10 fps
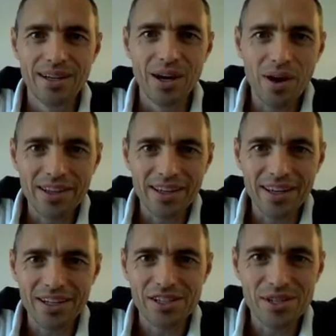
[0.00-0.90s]
Oh, hi there.
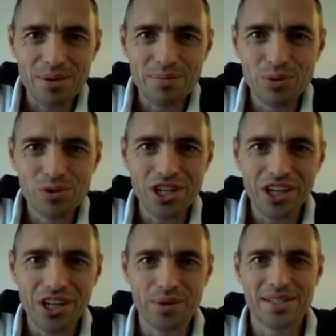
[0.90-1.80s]
It's uh, Paul G.
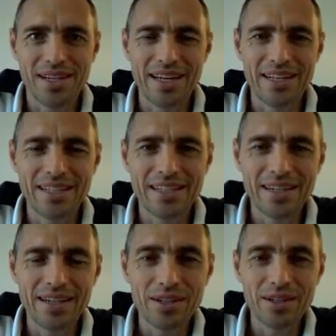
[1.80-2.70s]
Hewitt, and
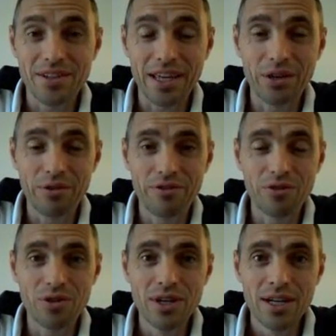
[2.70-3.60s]
uh, I'd like to thank you
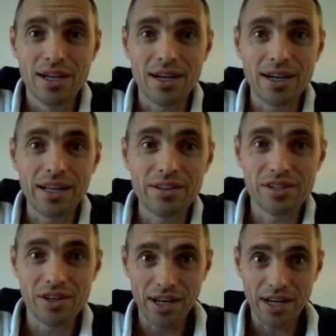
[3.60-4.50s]
for uh, either
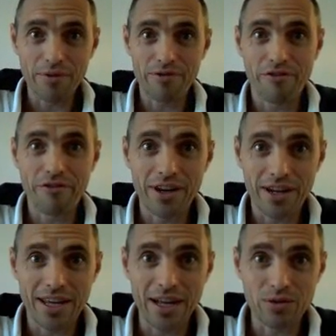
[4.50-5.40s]
signing up for a free
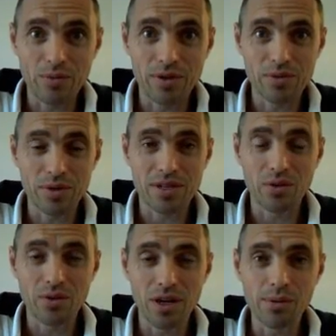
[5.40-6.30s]
account with Swiss
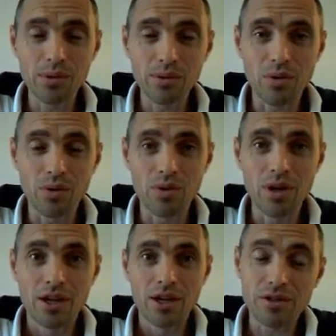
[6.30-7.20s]
Gold Global or
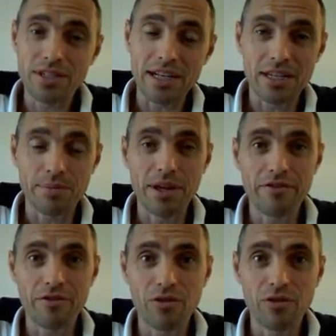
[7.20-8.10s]
contacting me
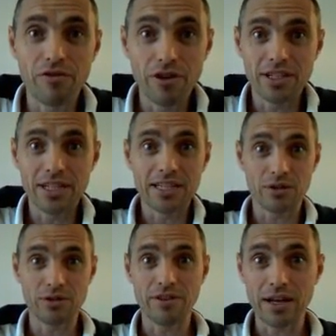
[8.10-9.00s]
for further
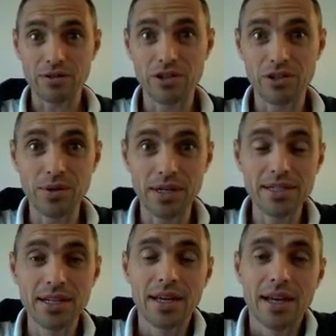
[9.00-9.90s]
details of how to do
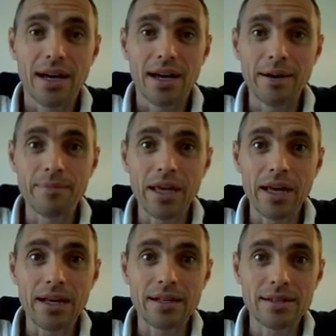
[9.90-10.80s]
it. Um,
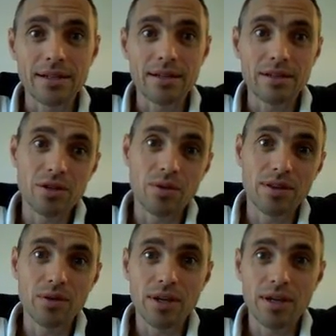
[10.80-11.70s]
and uh, so I
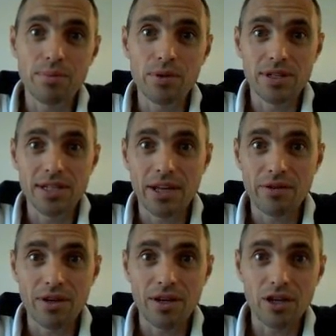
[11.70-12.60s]
thought I'd put
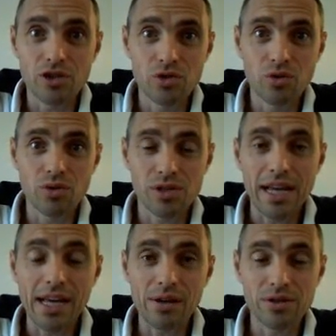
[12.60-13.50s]
together a, short
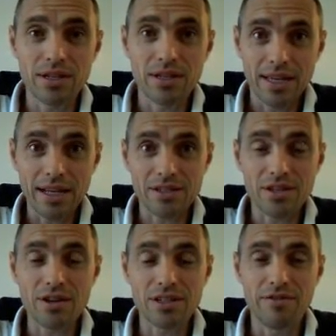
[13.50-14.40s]
how to get
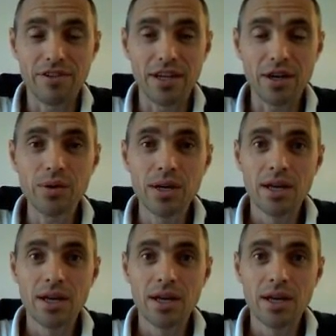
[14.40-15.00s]
started video